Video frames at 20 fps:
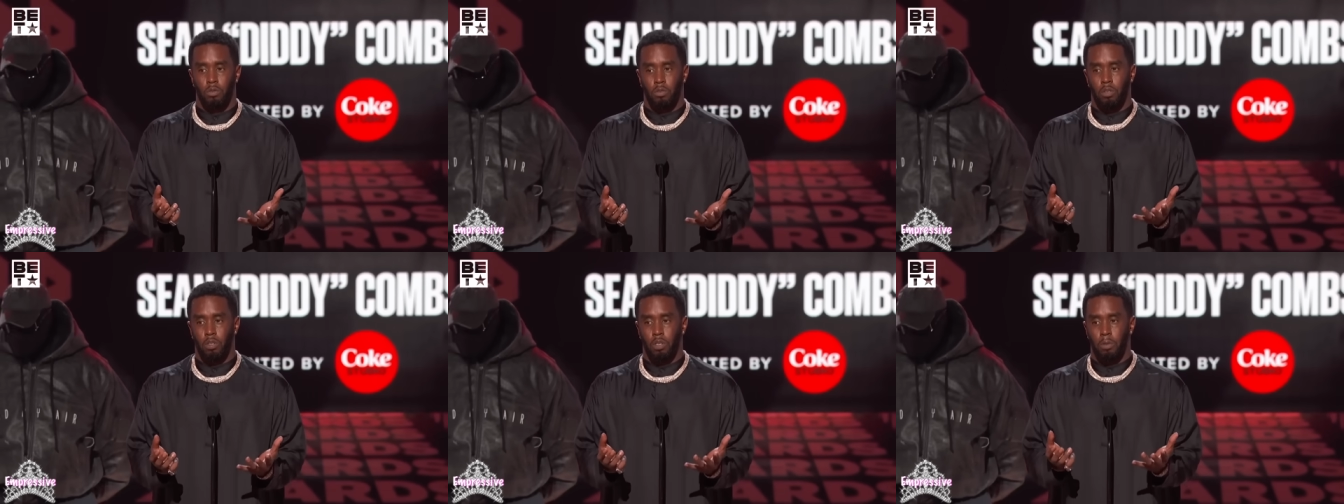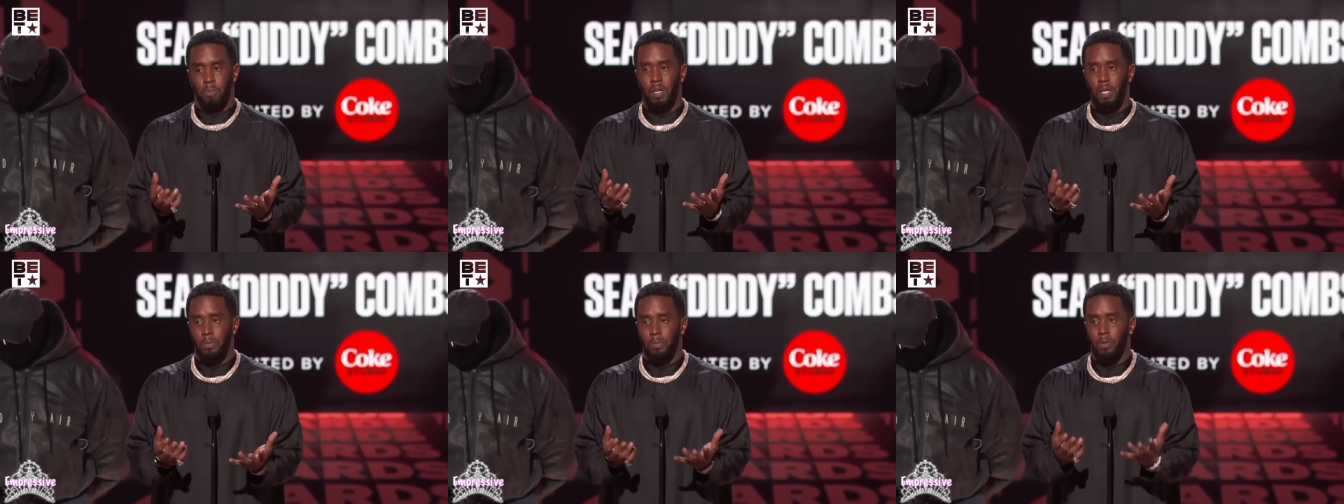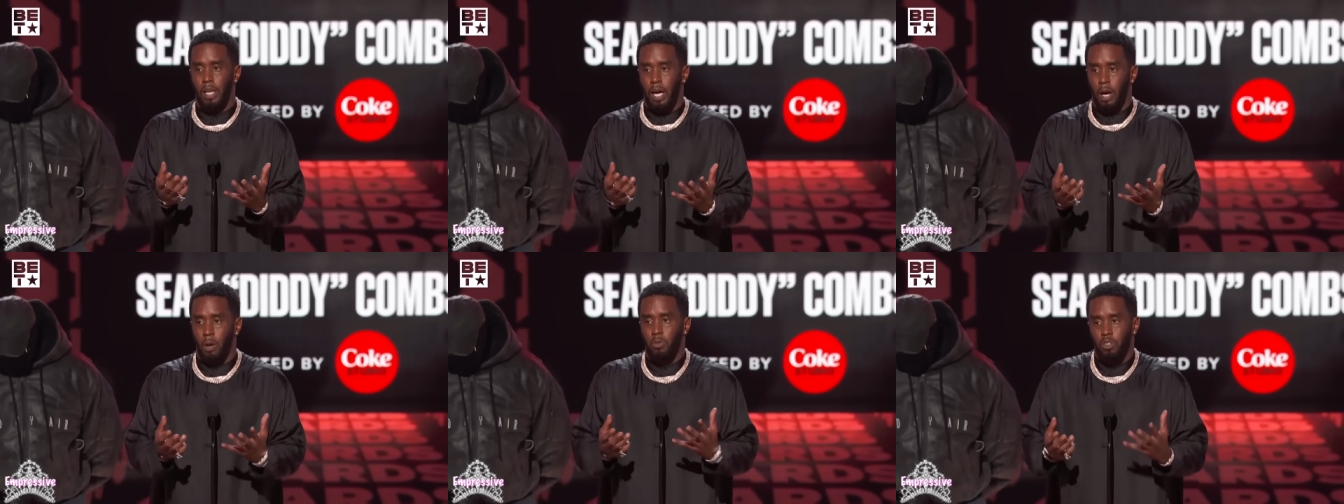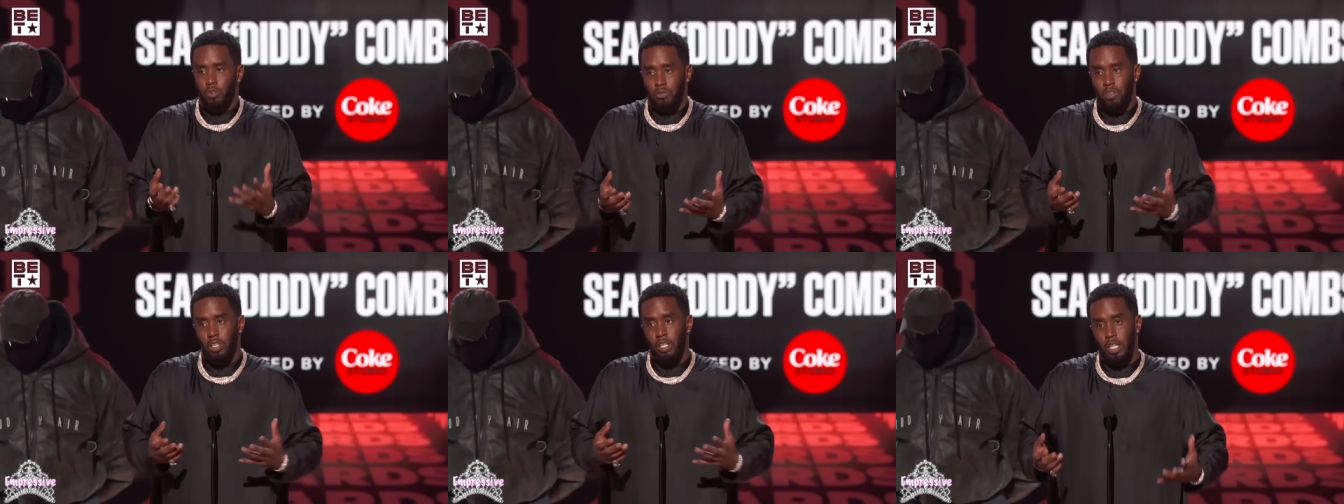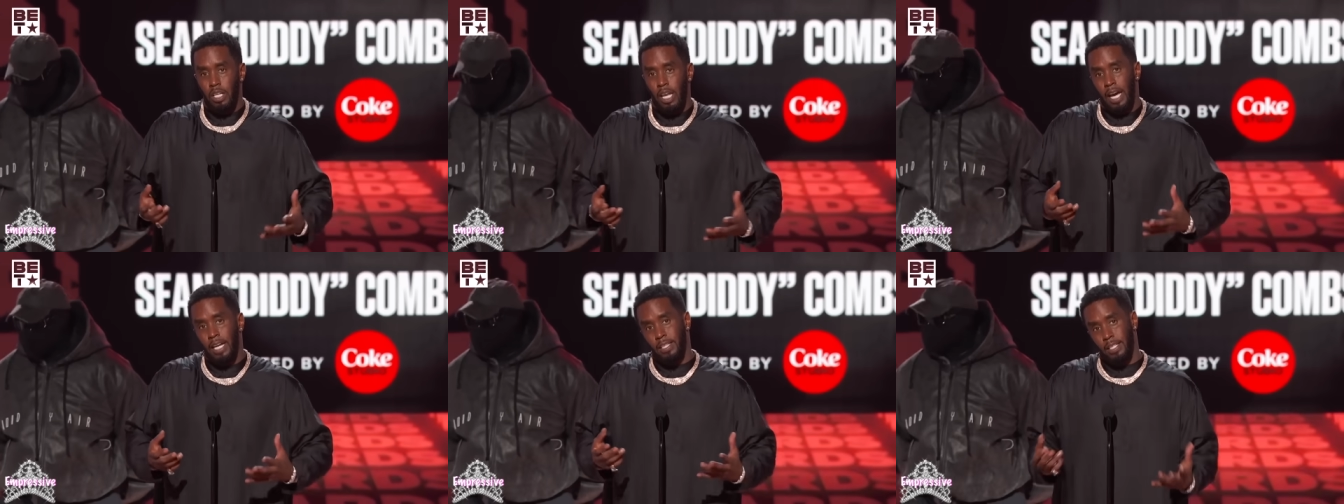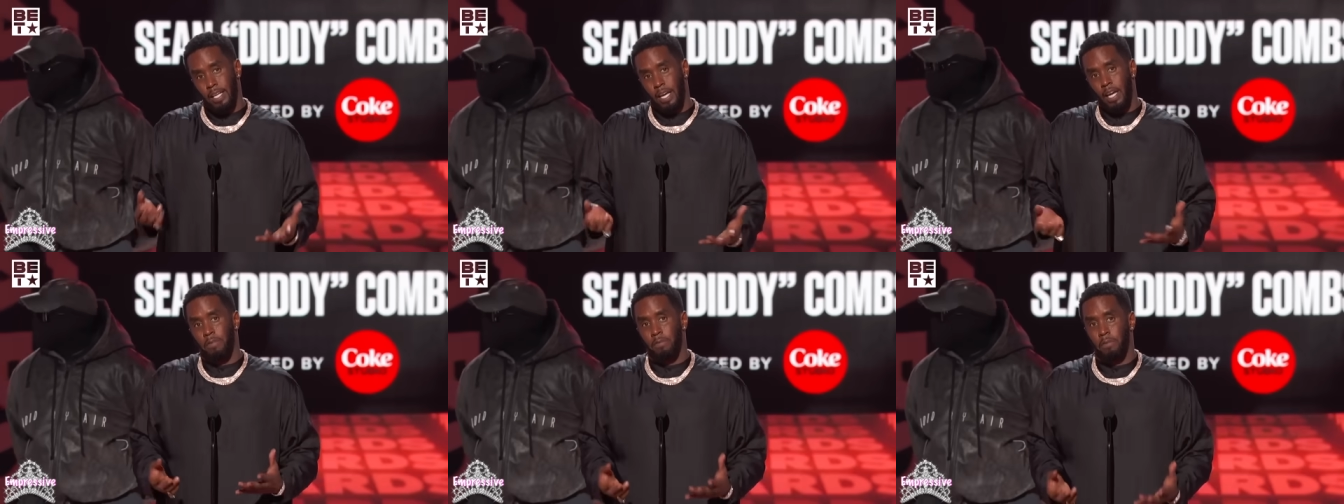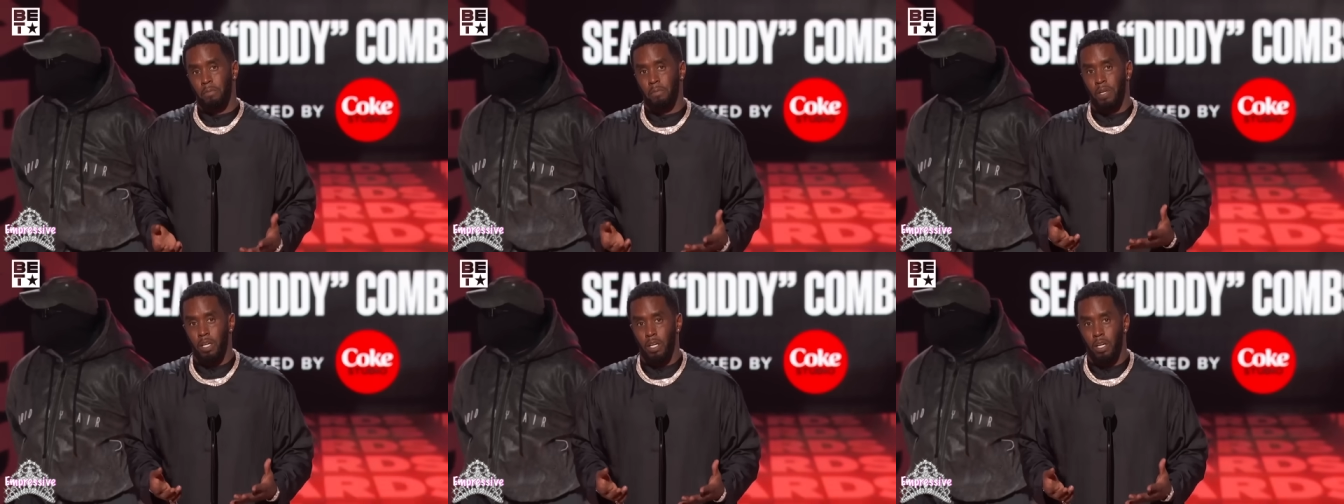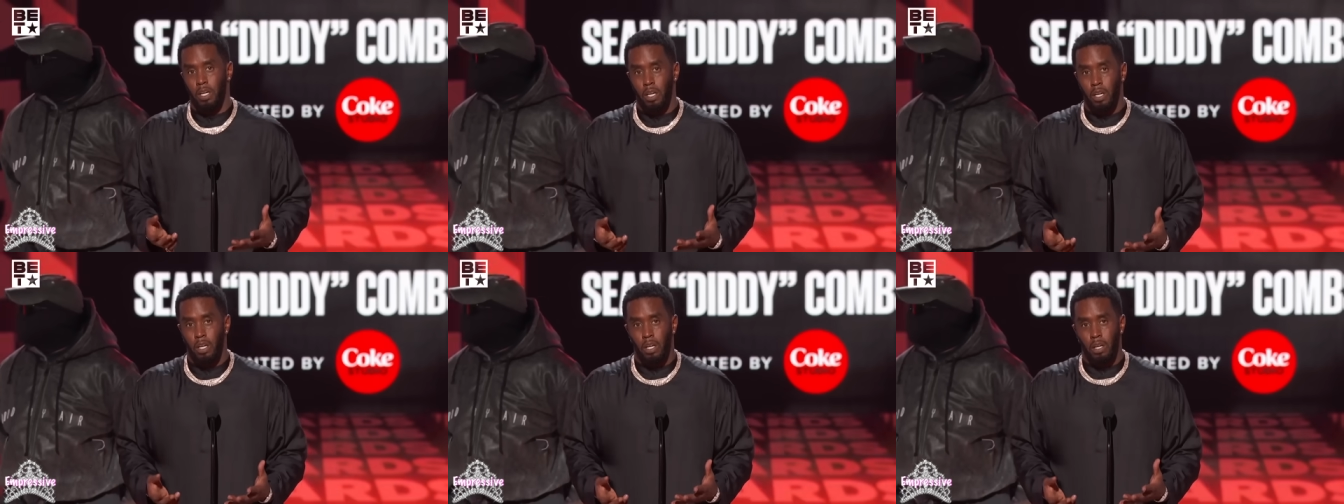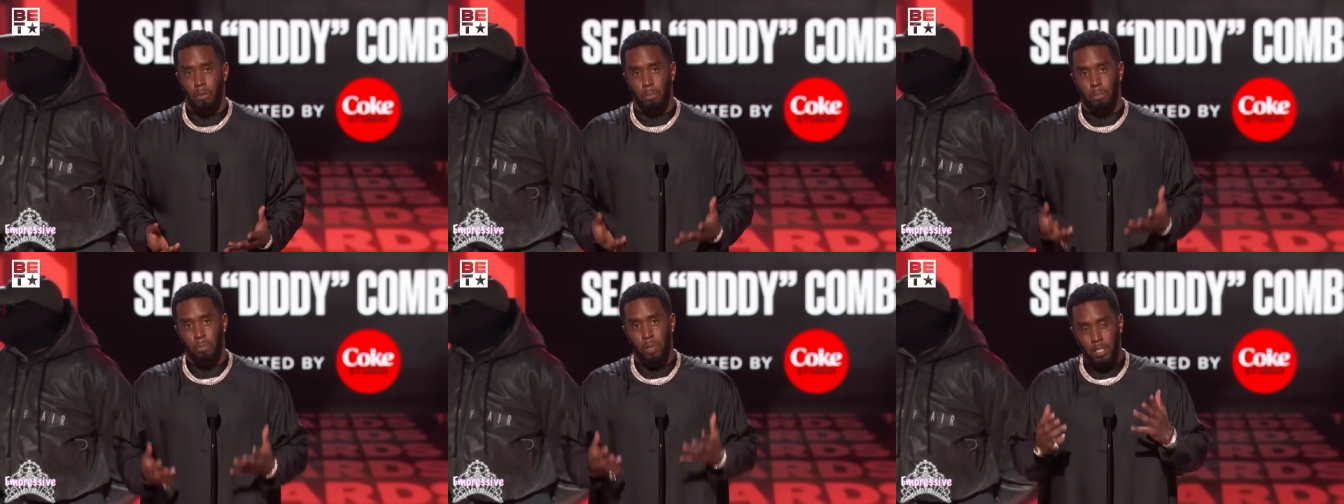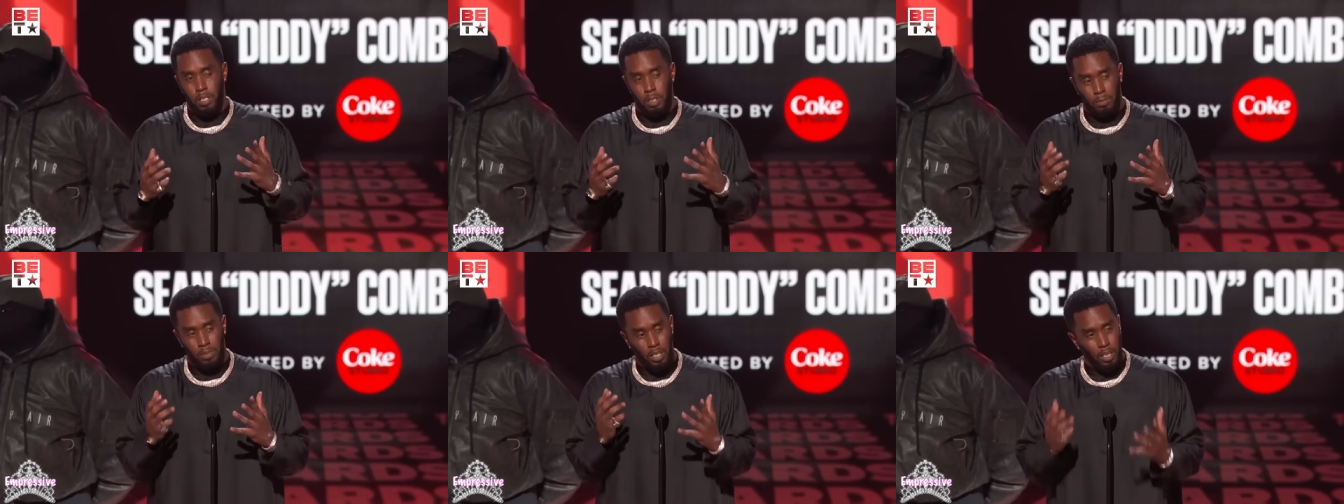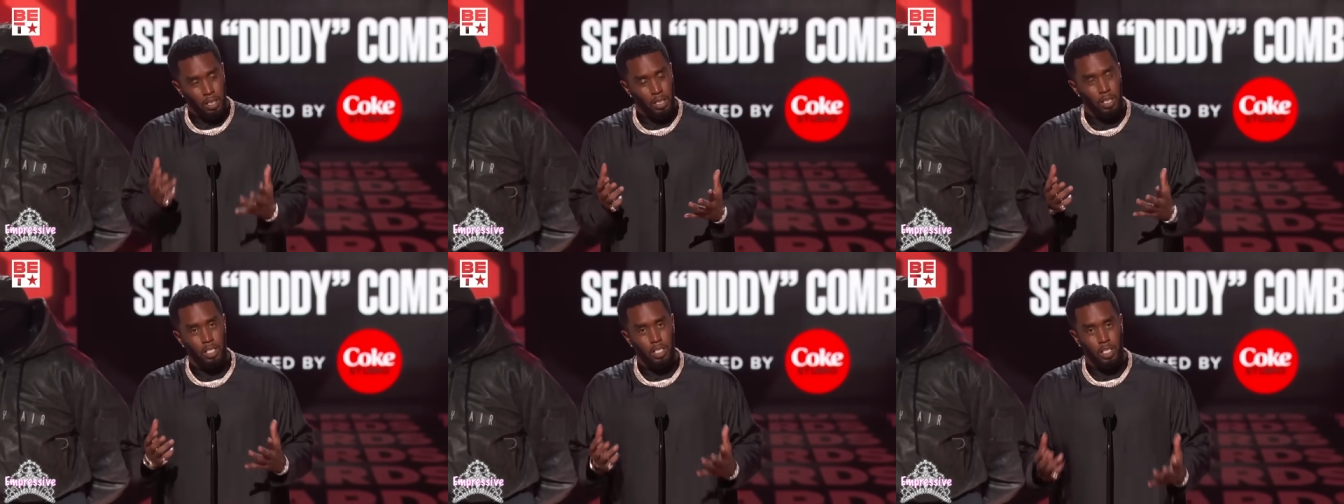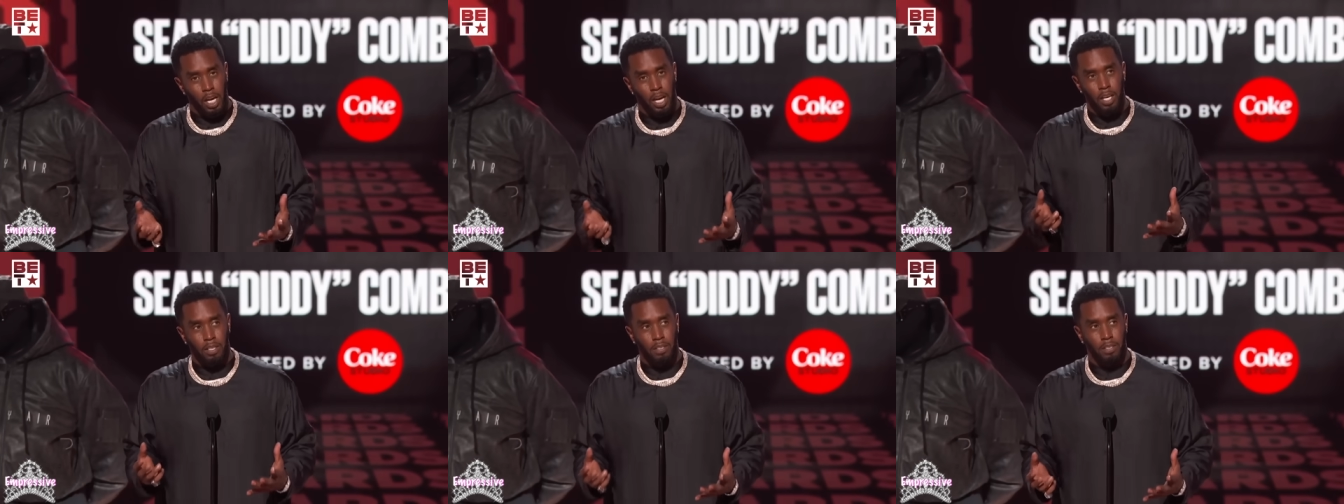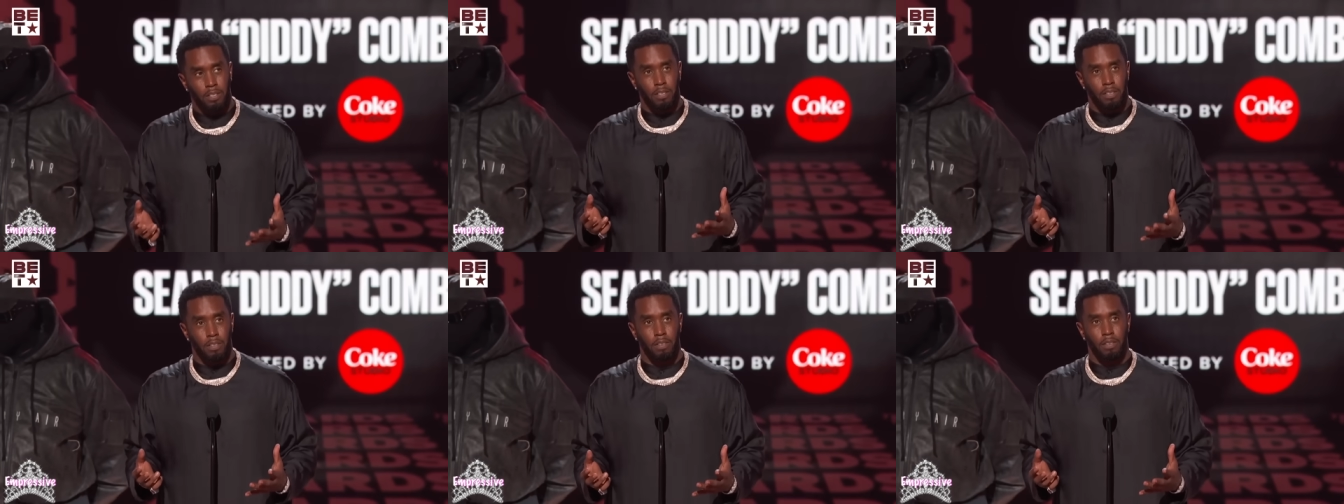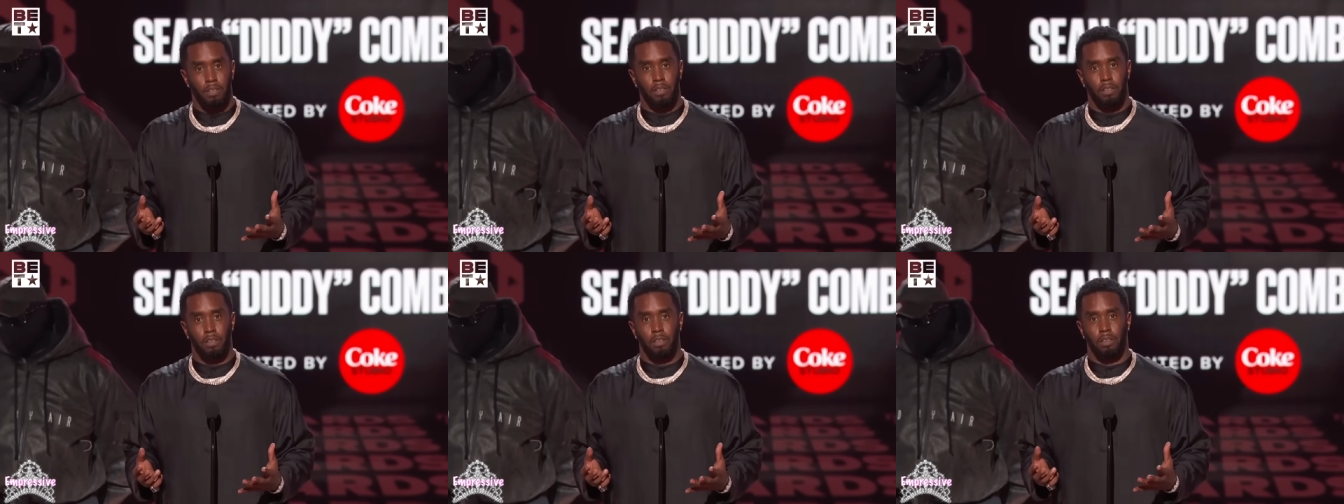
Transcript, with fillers: to the people that was really like there for me. Bishop T.D. Jakes.